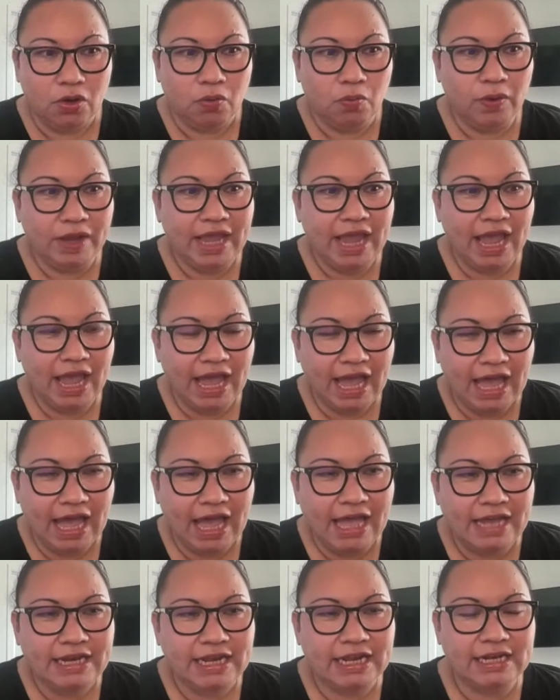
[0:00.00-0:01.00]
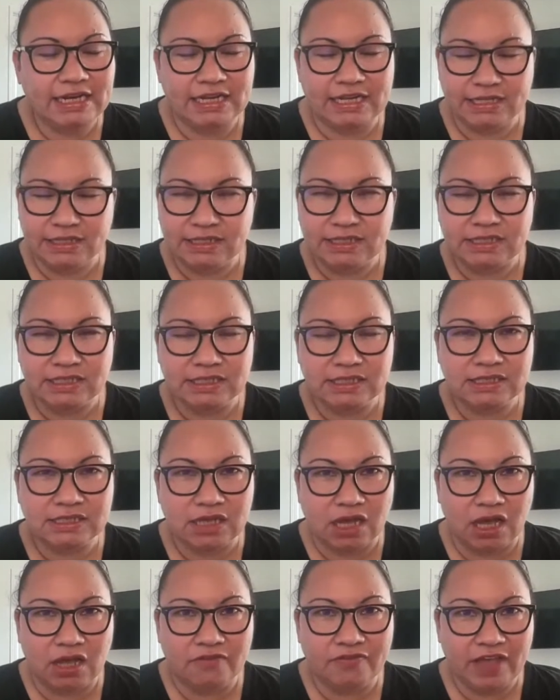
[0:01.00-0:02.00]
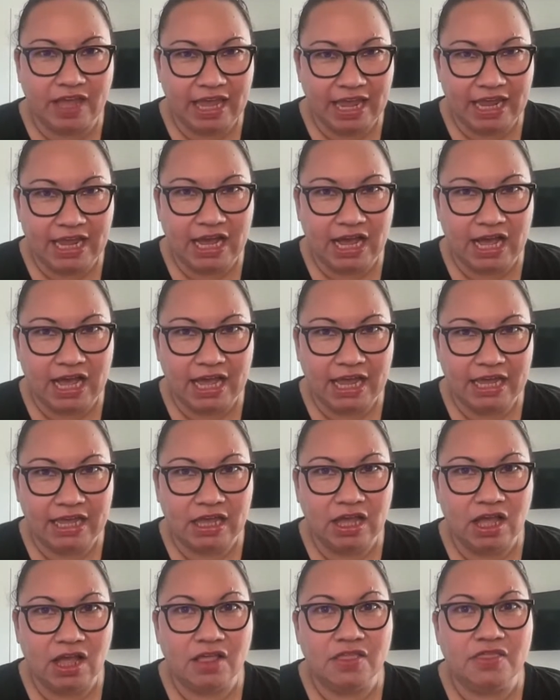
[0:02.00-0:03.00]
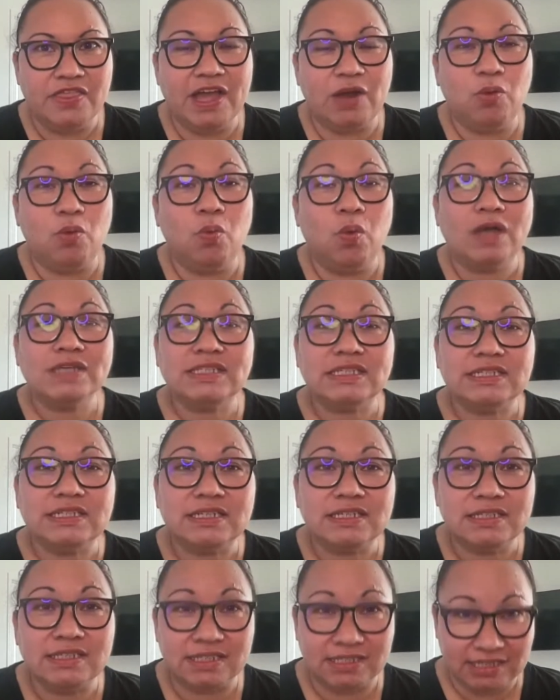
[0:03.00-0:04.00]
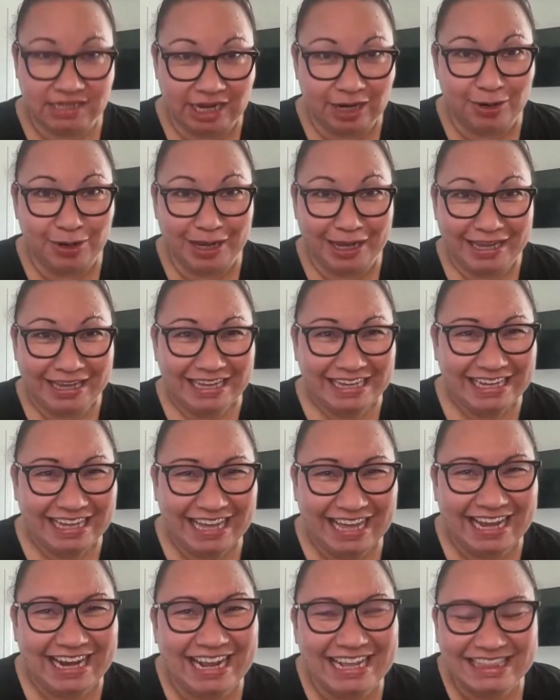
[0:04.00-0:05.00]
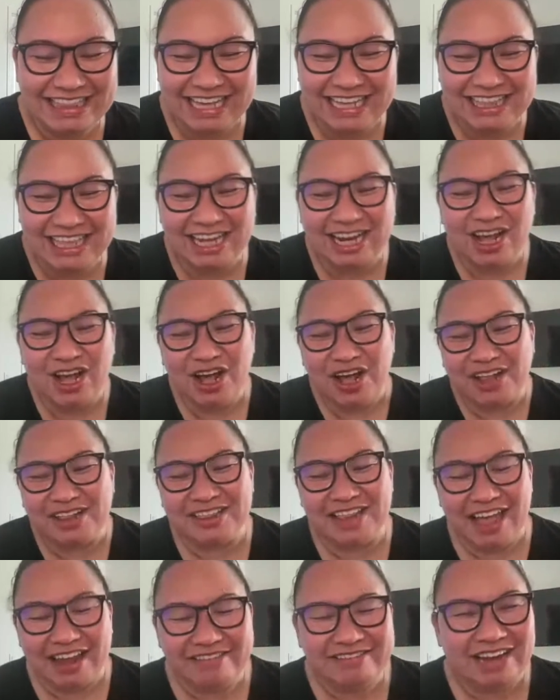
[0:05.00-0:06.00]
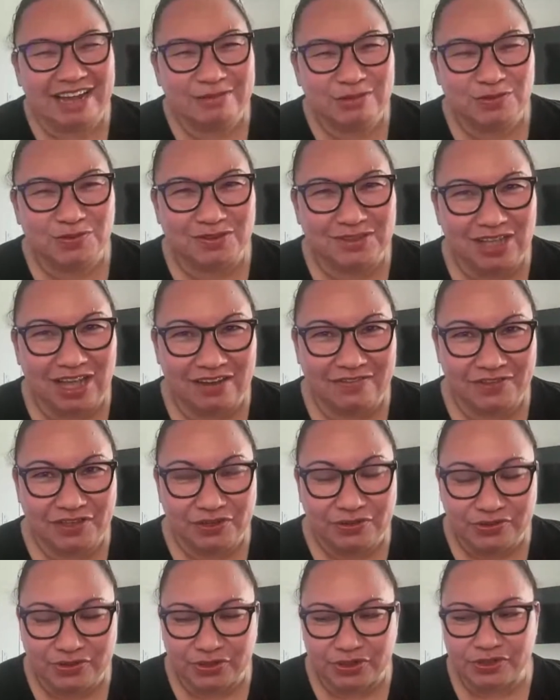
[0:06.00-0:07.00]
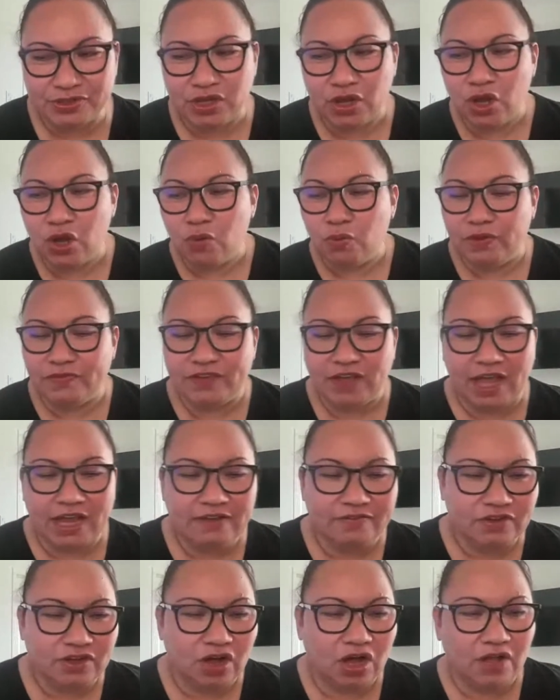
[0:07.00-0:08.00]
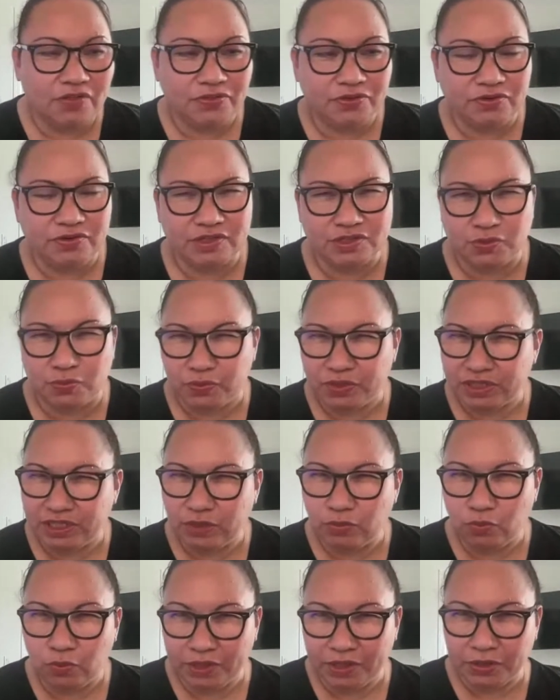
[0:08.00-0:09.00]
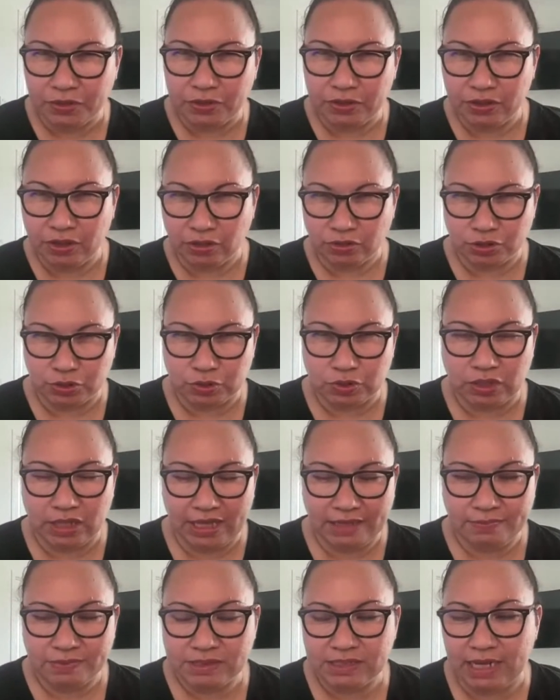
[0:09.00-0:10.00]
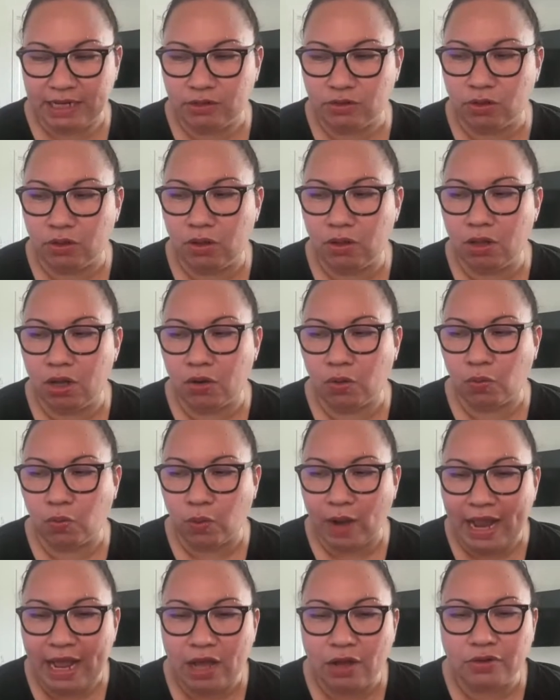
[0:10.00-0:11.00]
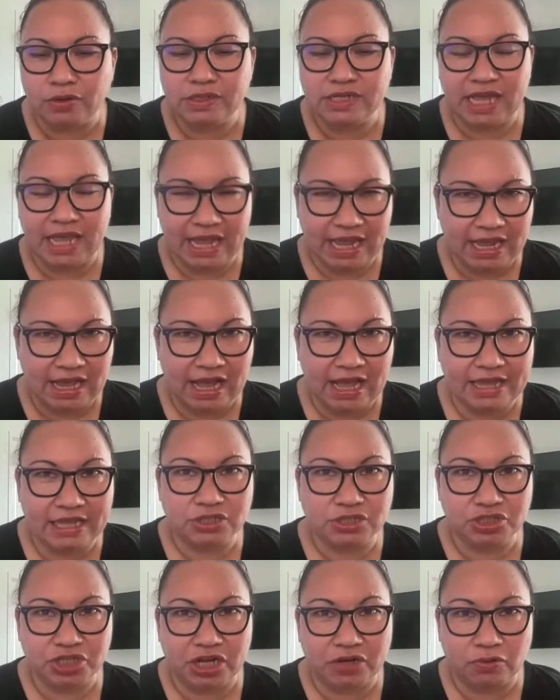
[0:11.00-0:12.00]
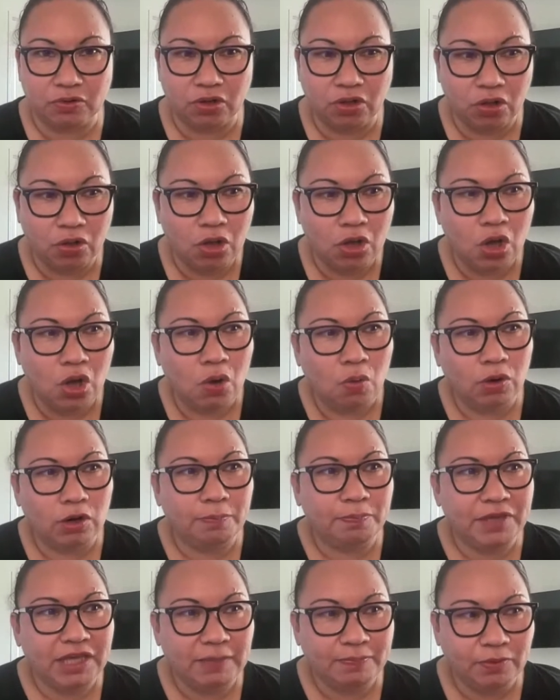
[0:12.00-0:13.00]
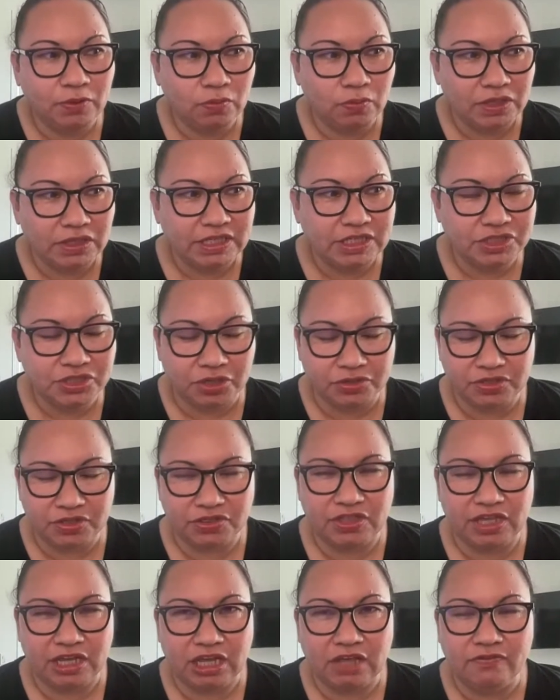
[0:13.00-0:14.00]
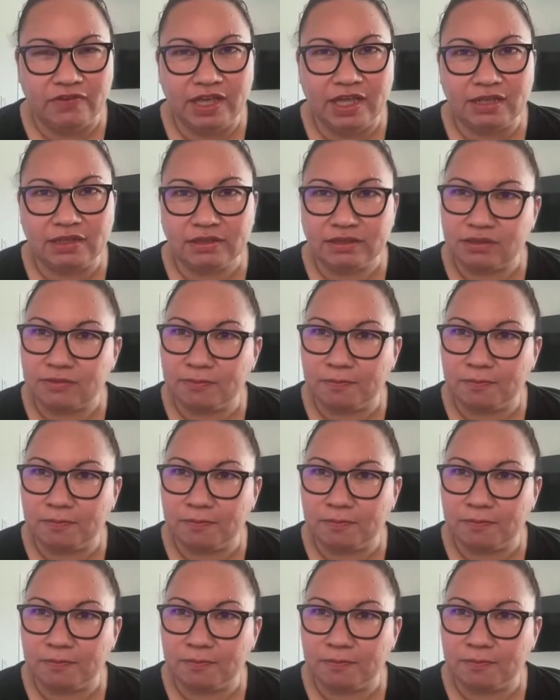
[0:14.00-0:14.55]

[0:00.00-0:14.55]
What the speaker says: we had an instance of AI that wasn't scary. And I think that a lot of times for a lot of users, we've kind of gone through this really weird cultural hype cycle around AI in general, where people really start to think of it